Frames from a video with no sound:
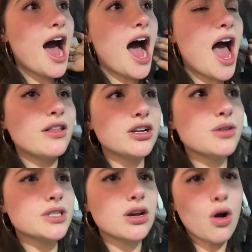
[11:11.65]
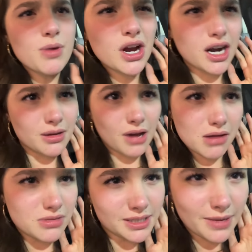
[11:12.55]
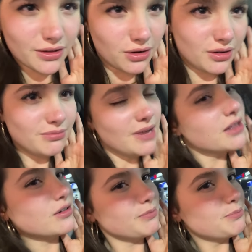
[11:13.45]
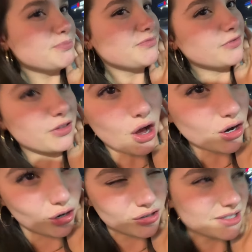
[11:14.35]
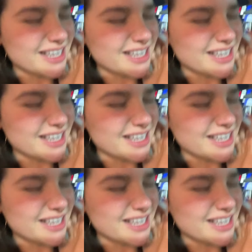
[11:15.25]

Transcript: I literally was like, oh my God, I, I missed my little, my little vloggers.